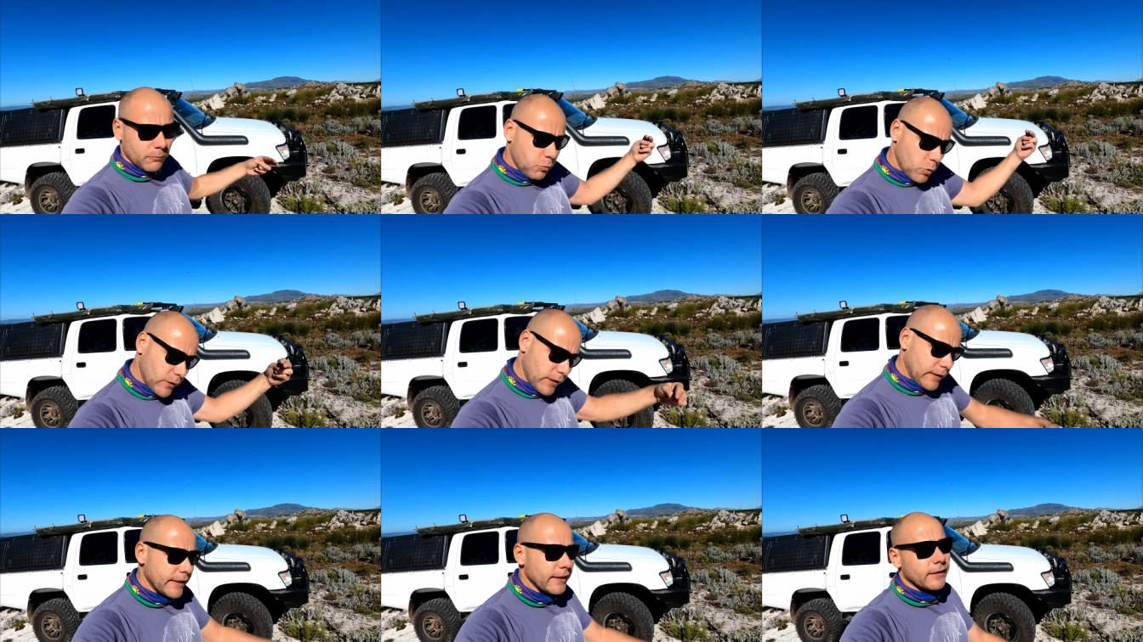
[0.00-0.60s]
I'll put
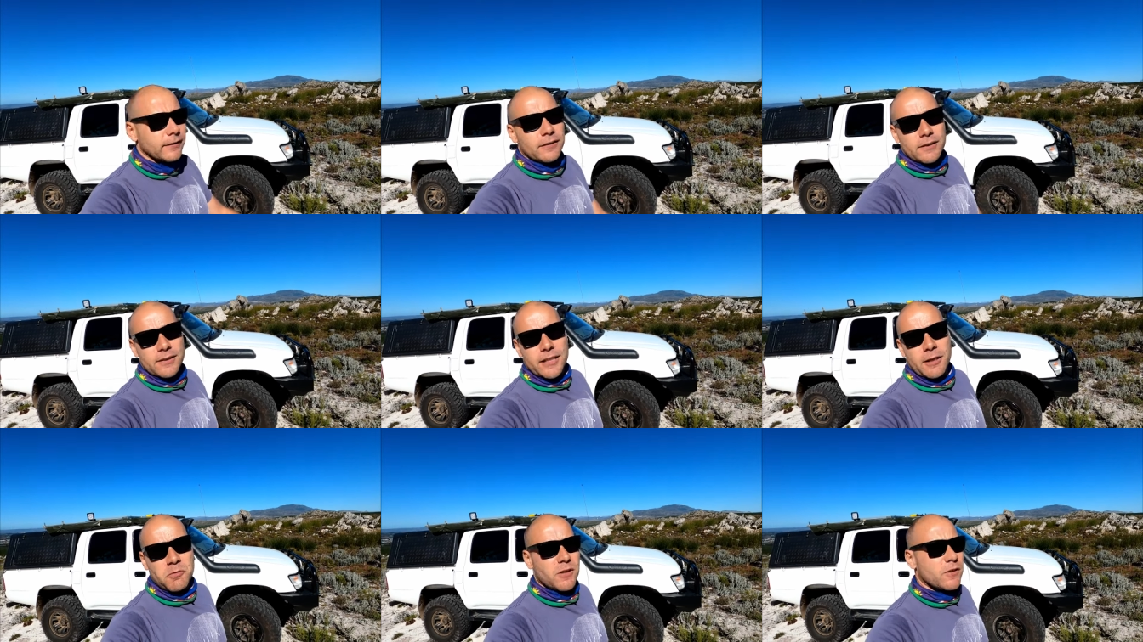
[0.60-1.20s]
the link in the
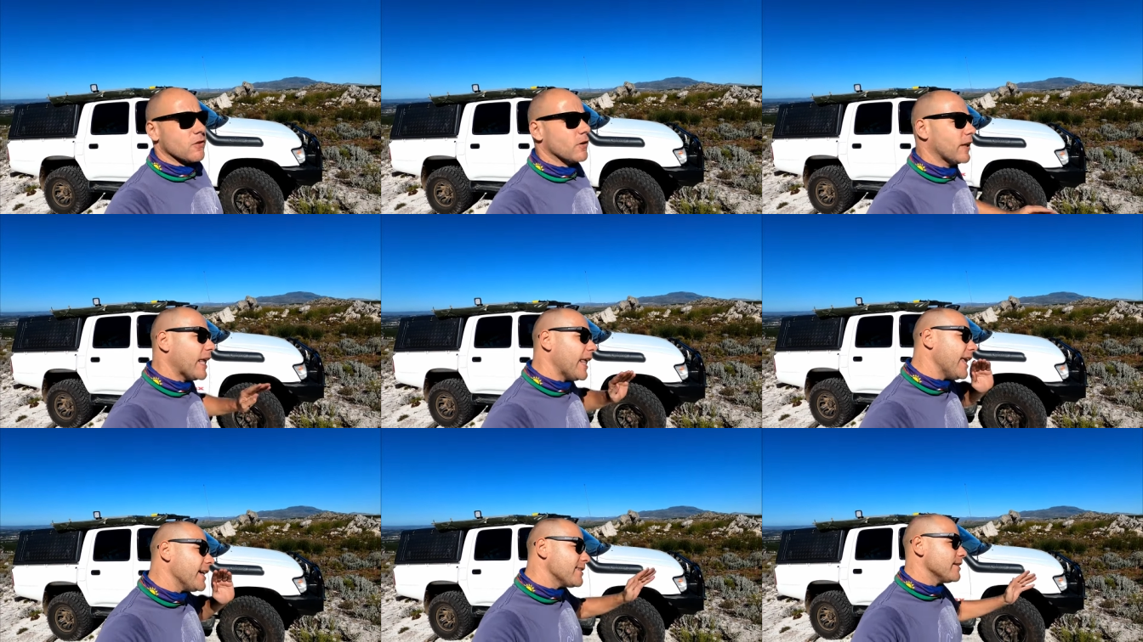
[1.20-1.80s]
description. It's got an
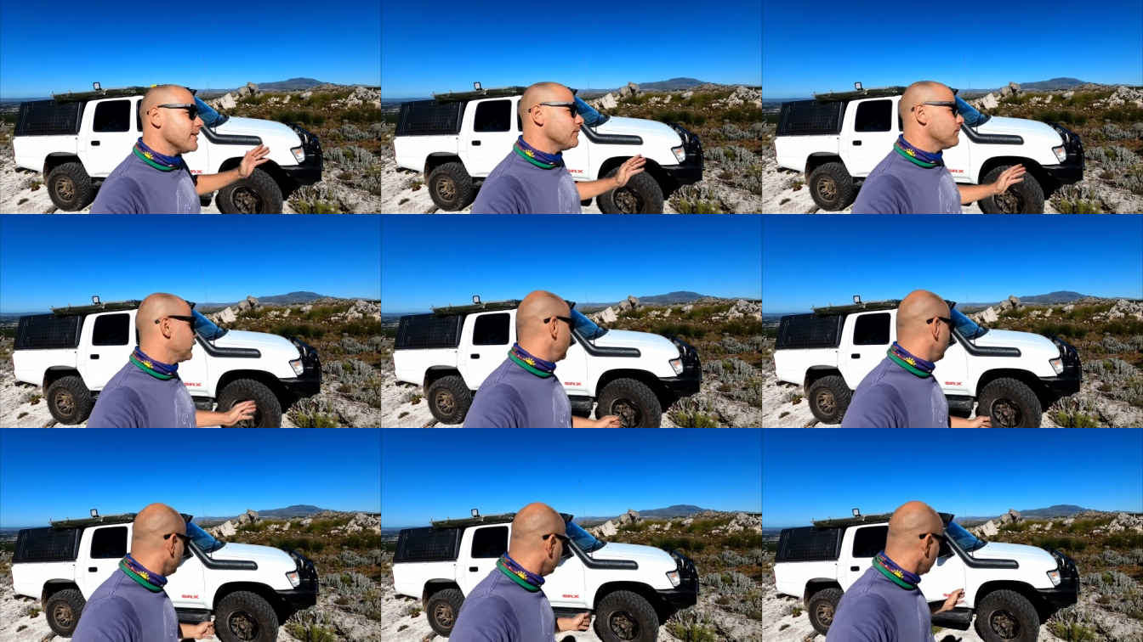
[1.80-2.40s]
excellent
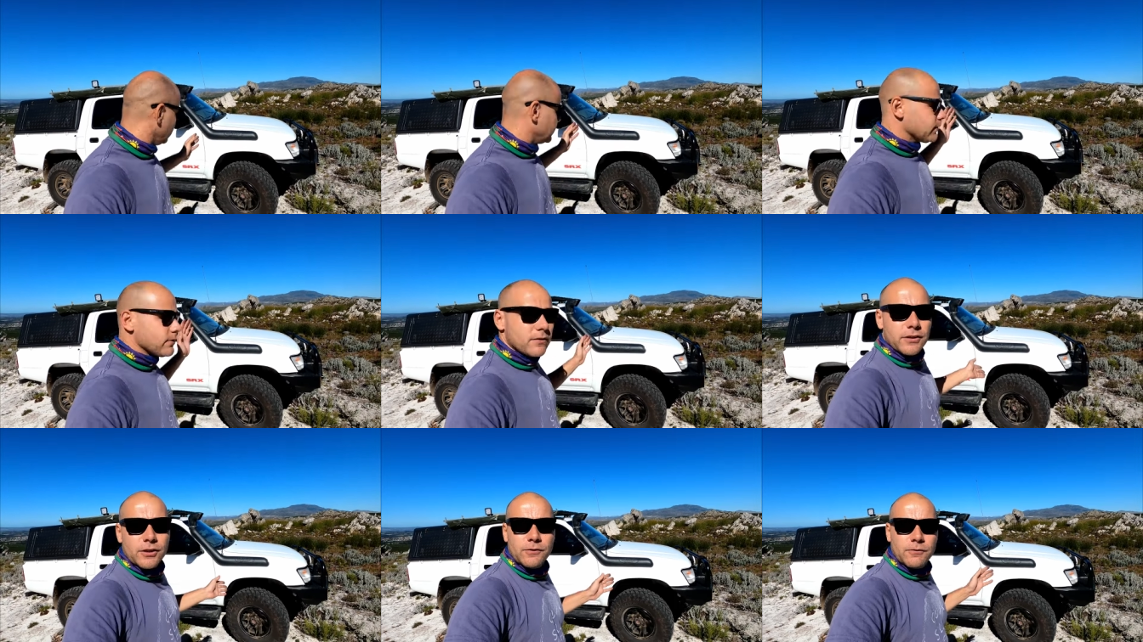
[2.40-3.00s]
video,
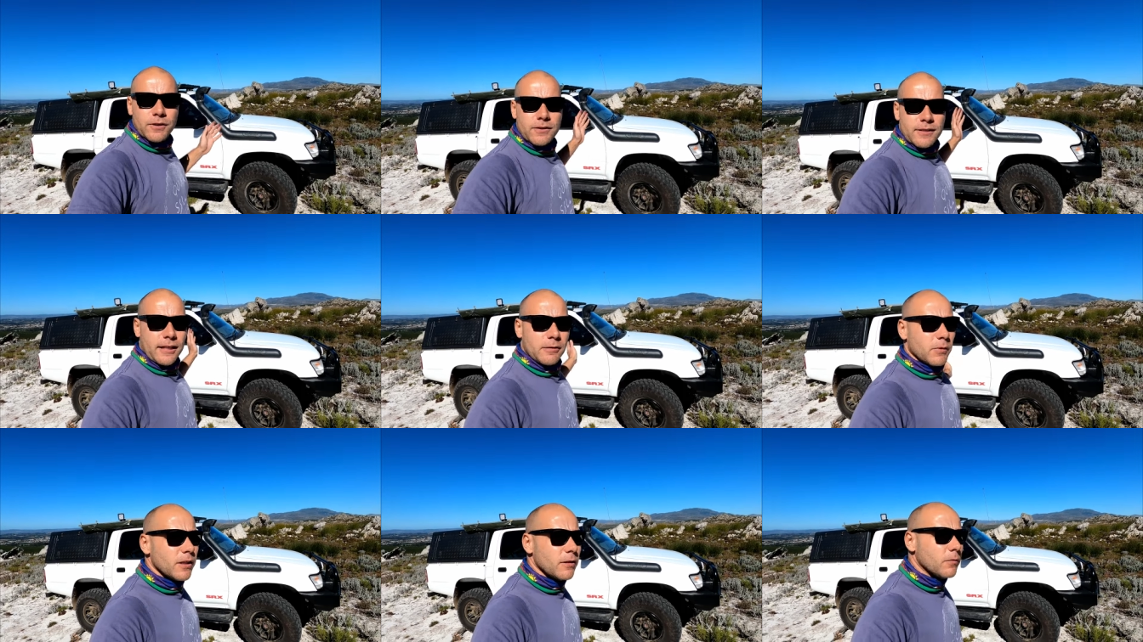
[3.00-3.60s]
steel versus
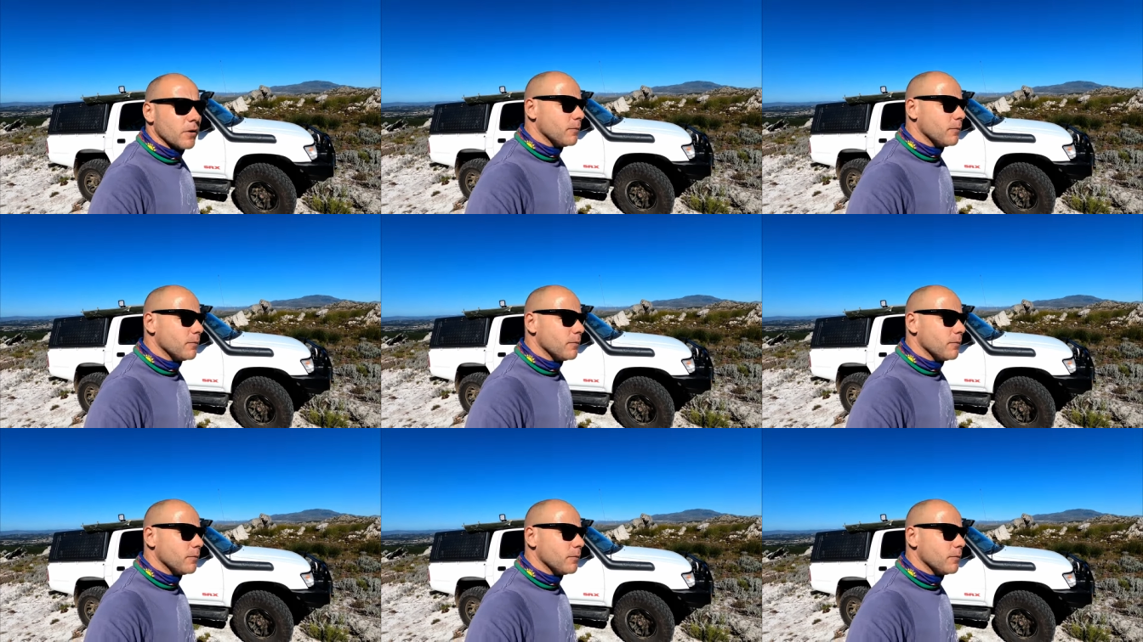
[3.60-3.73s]
aluminium